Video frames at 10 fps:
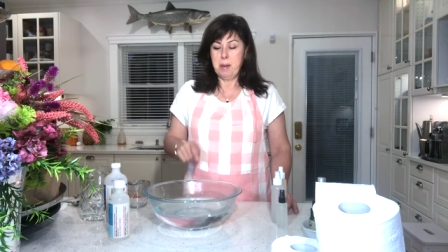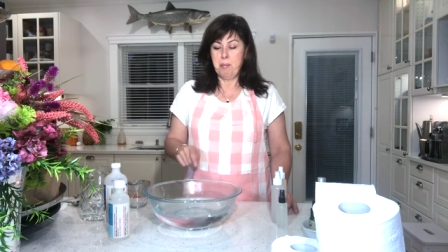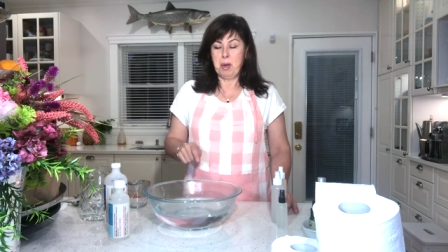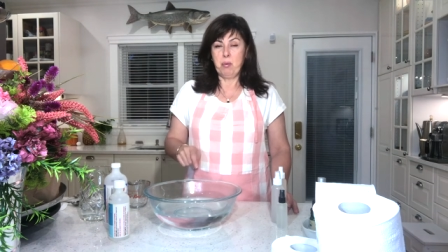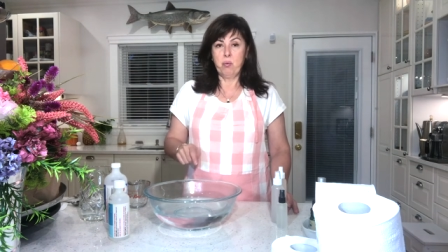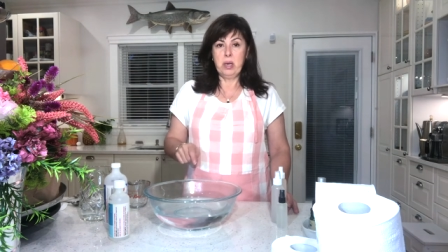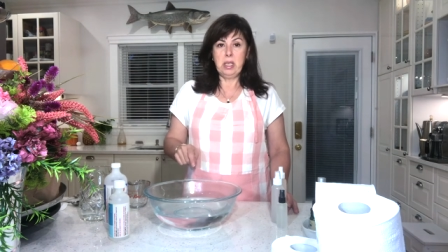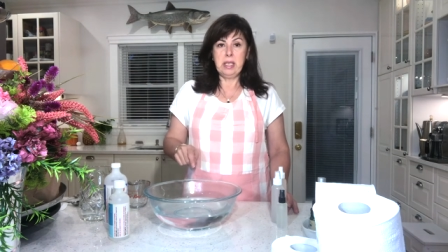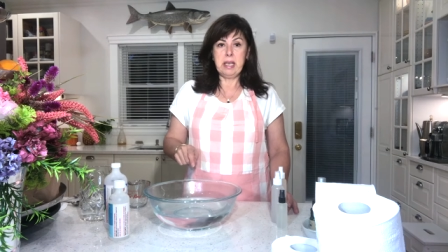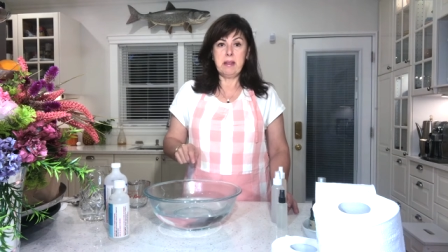but
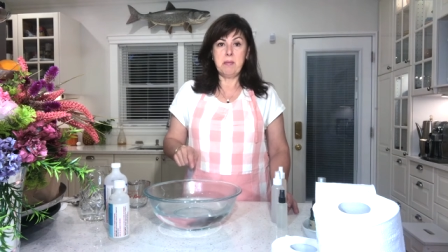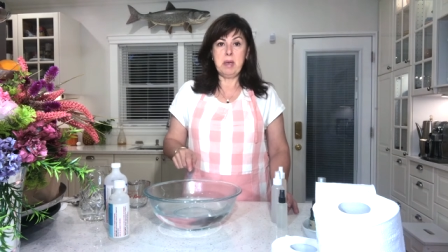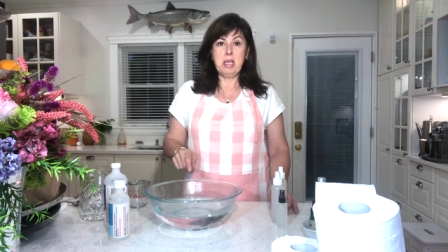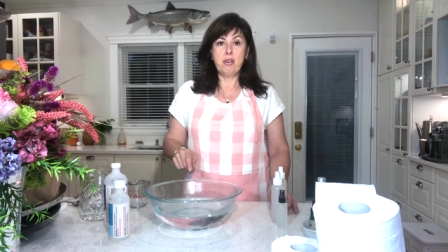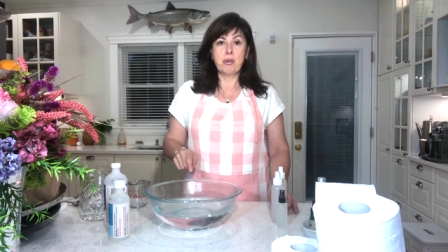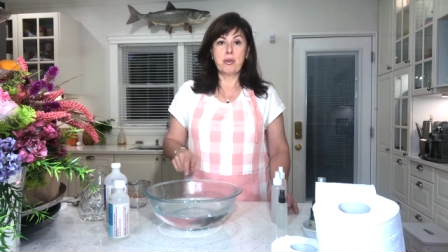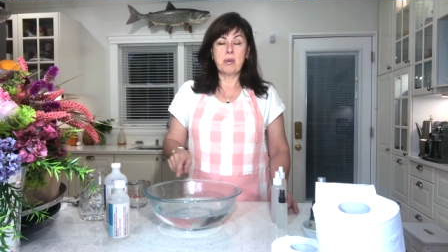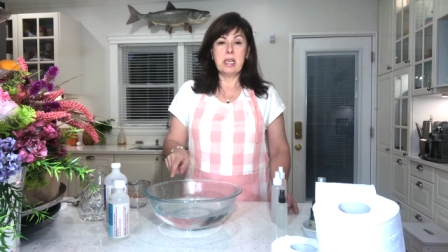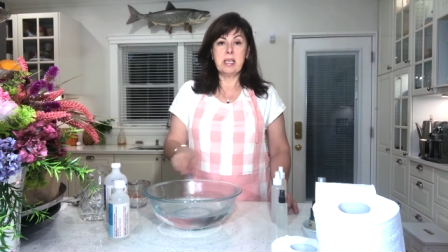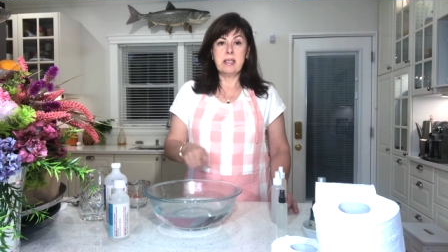really the major
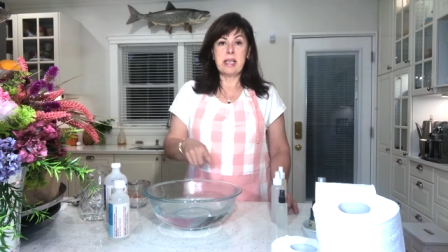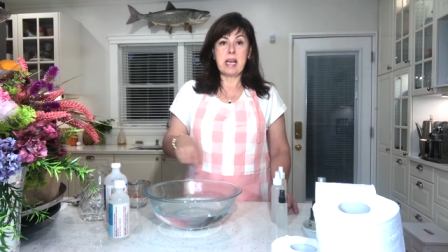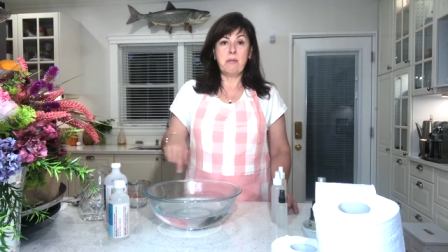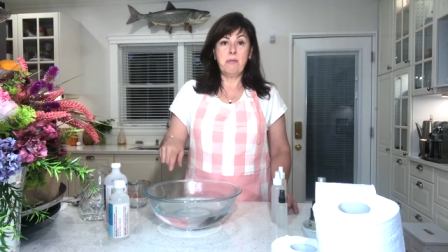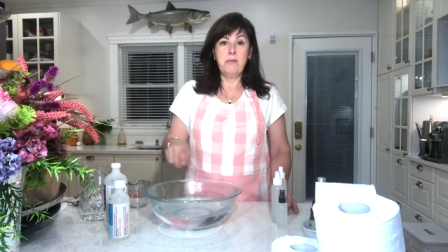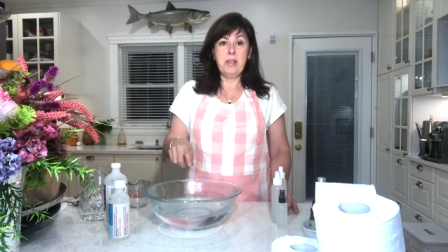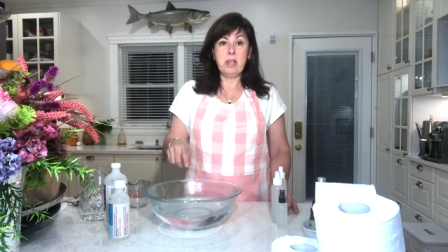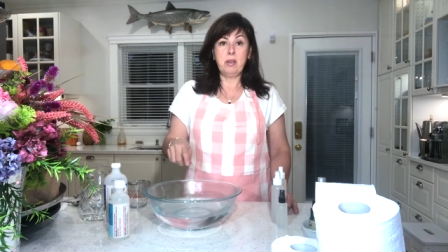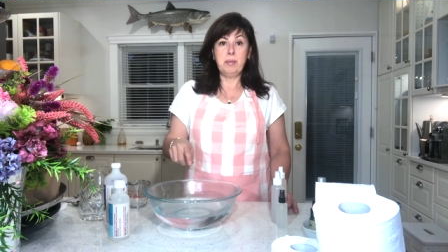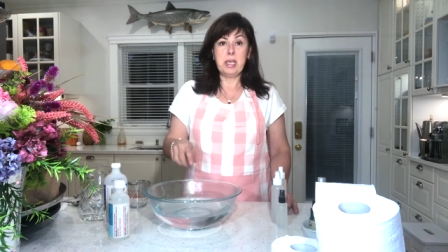trick is that
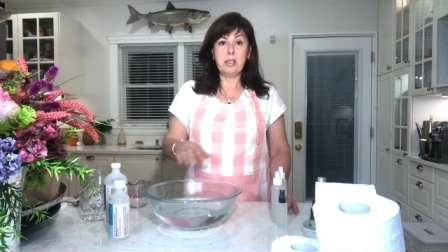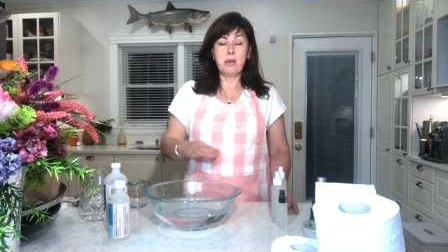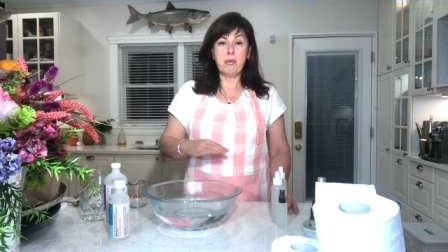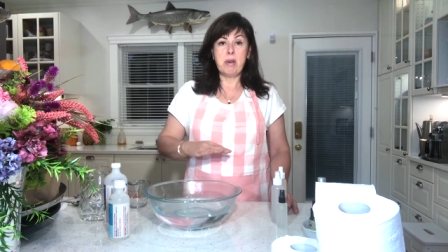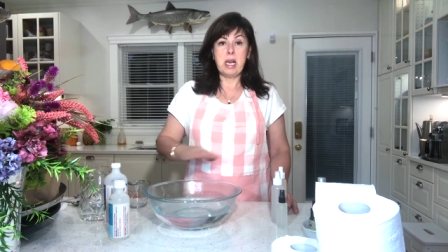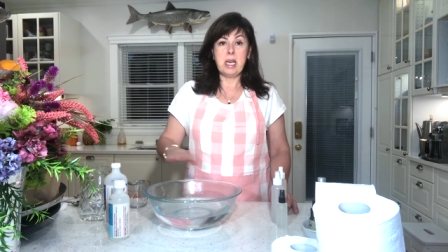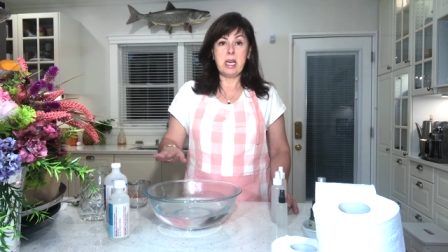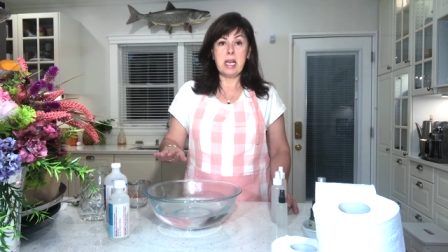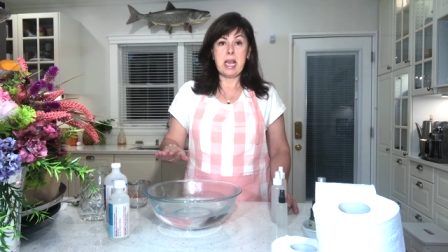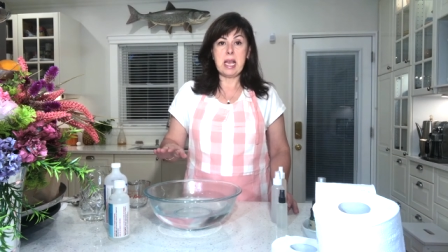film is
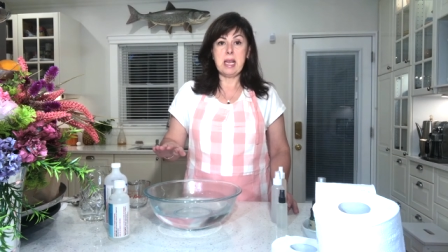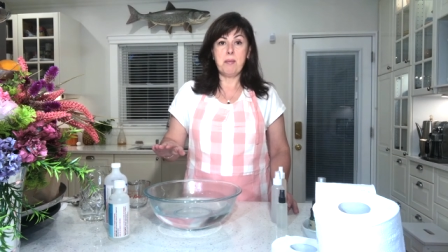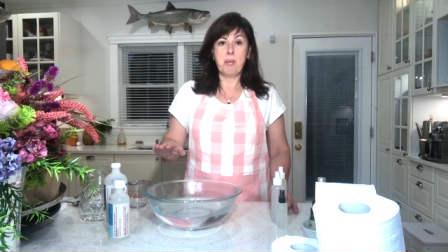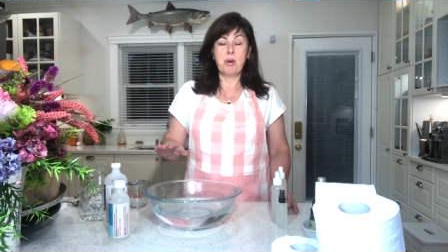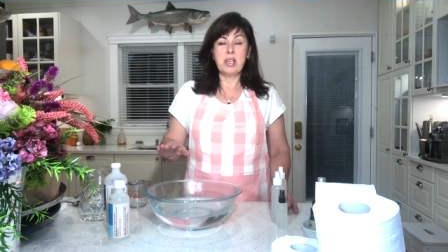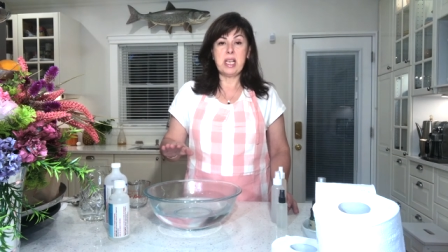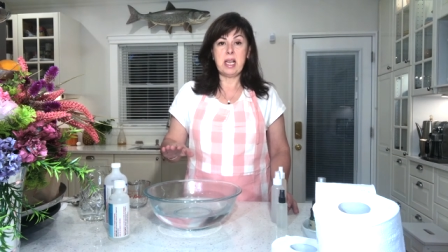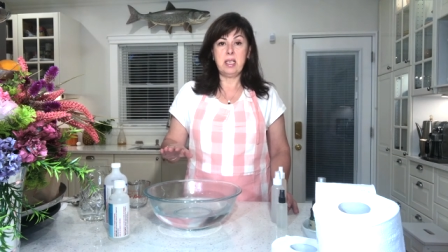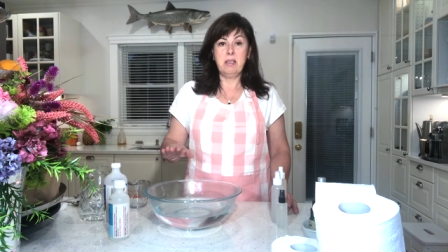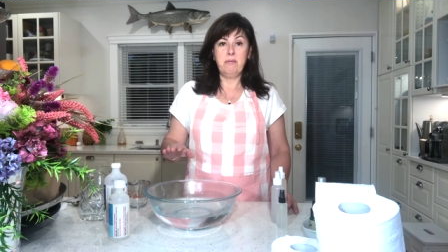creating a
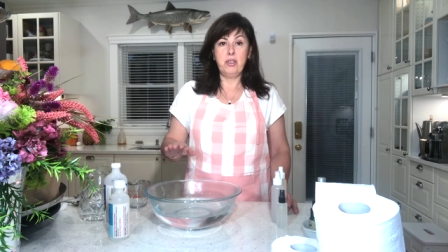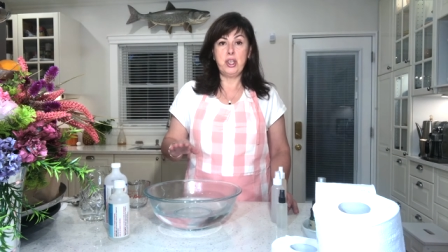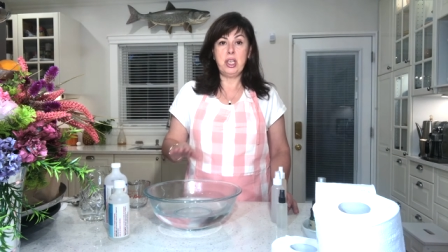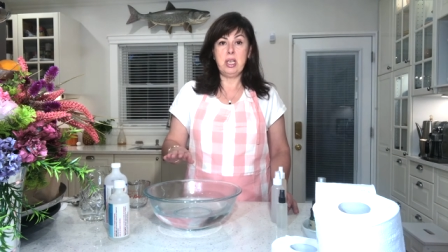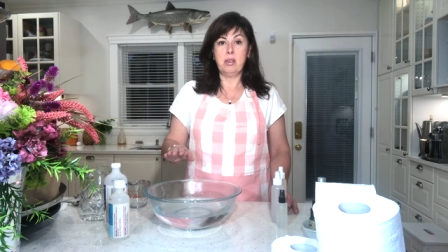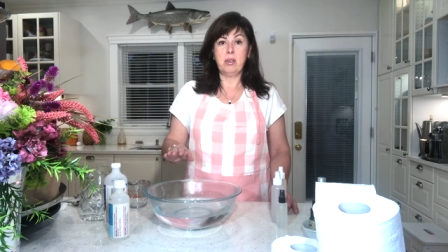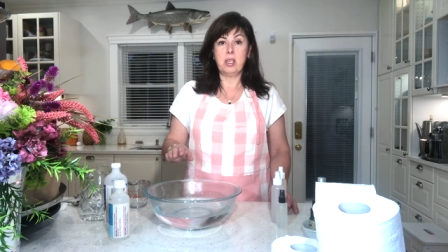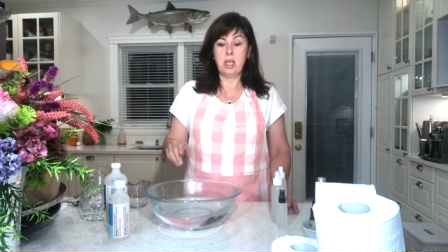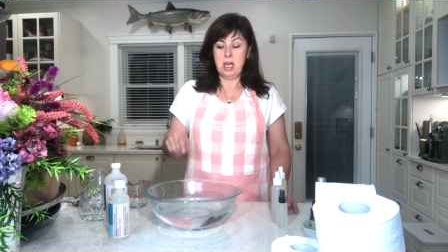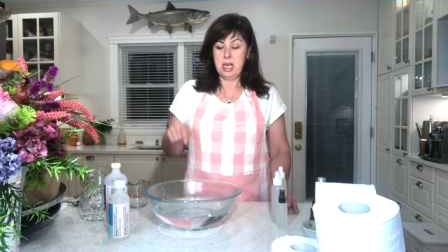protective
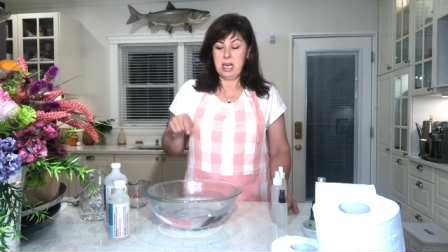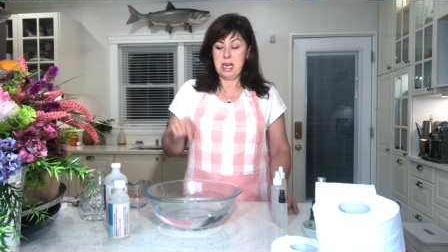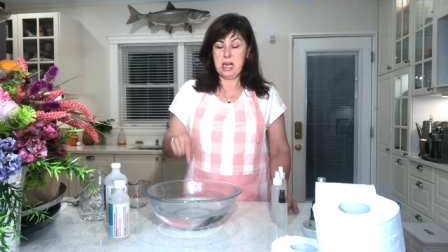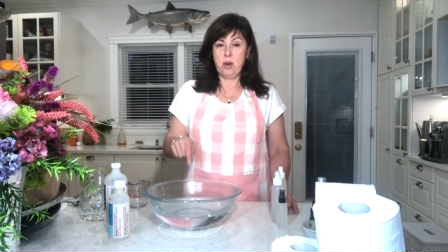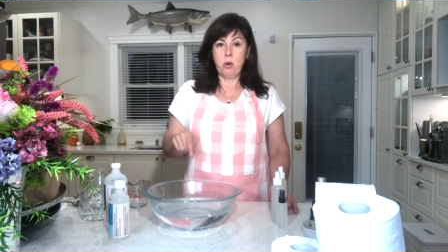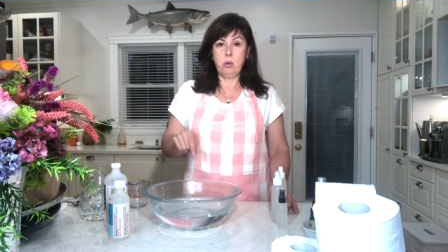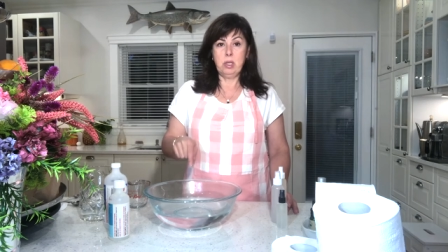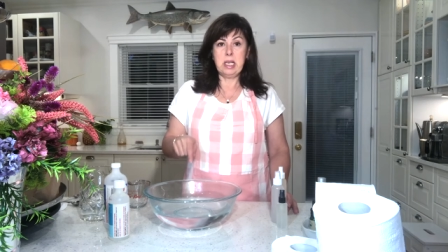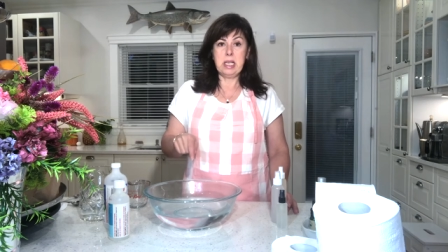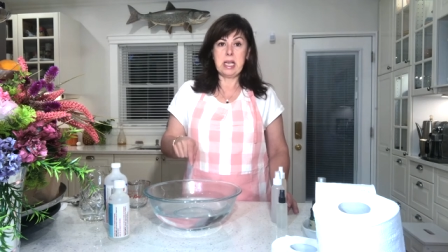shield and
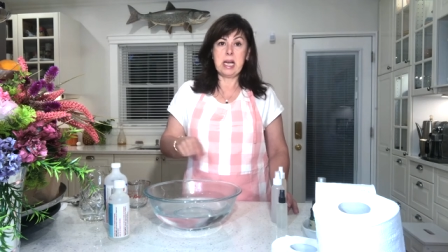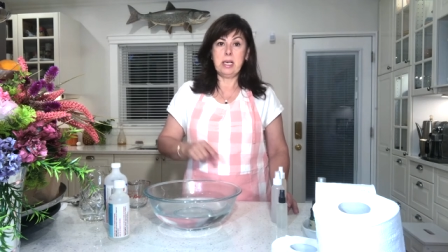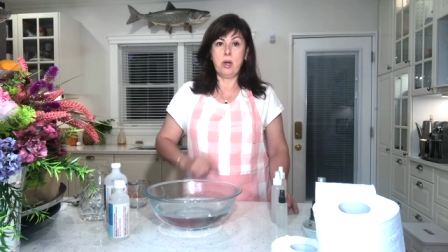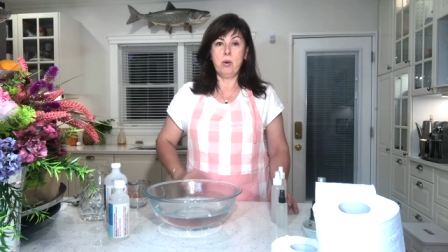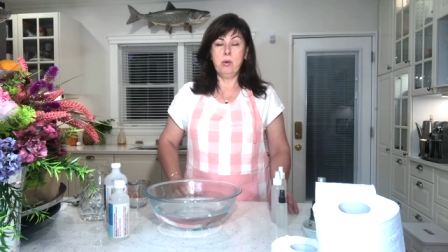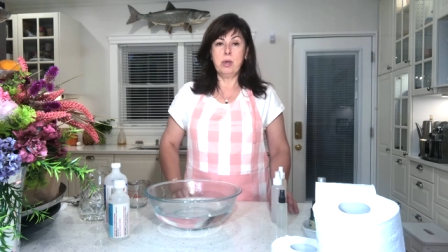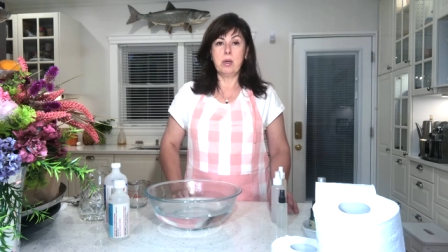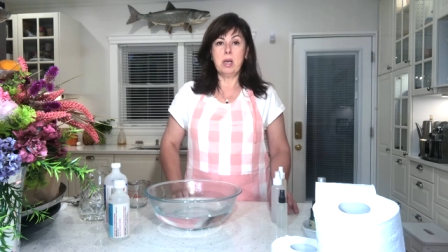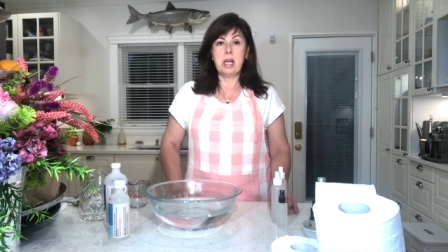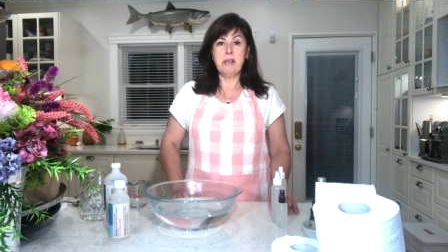holding that
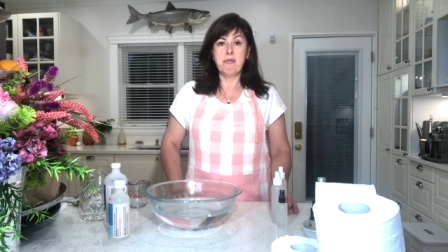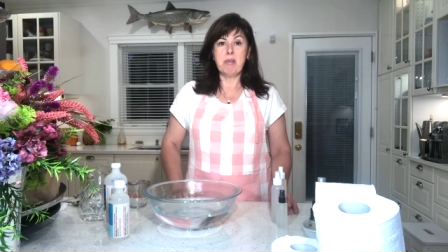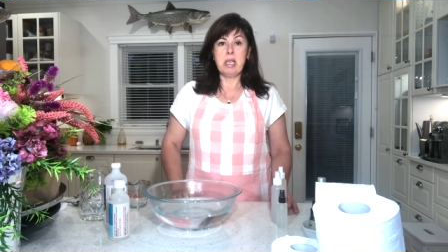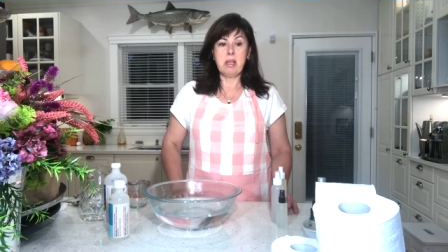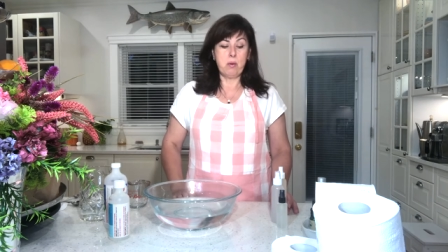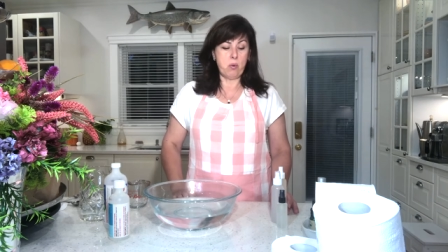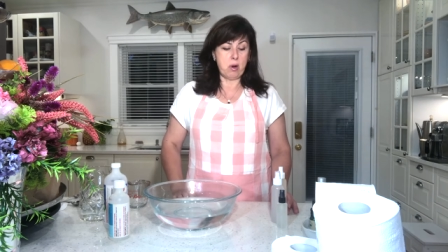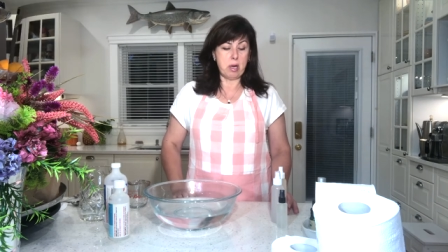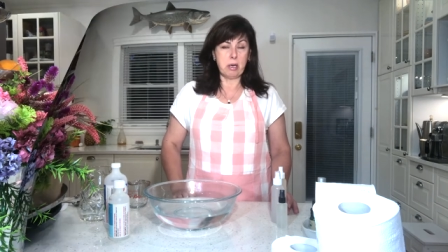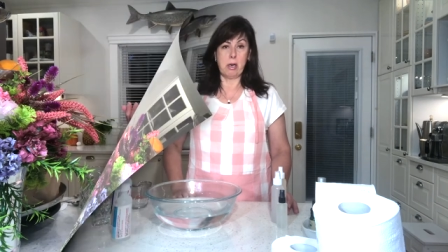odor underneath the
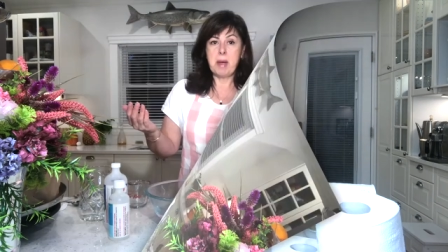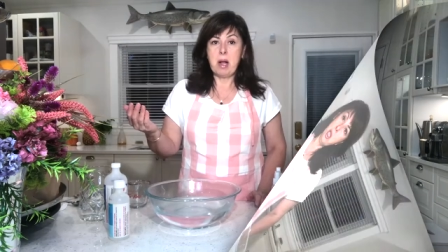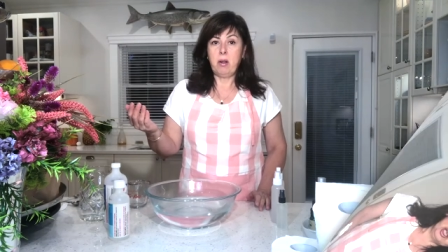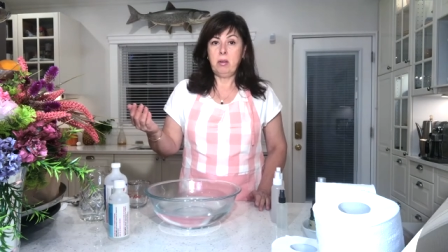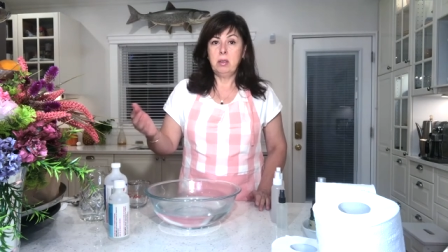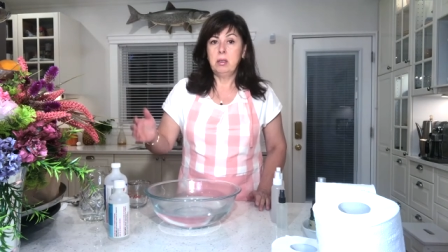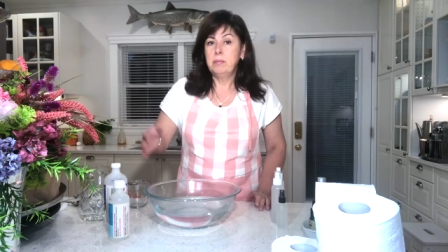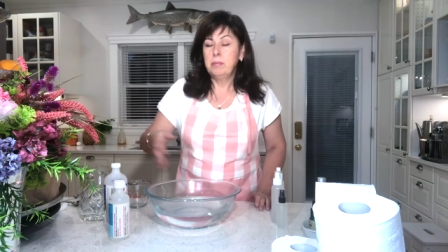water. Smell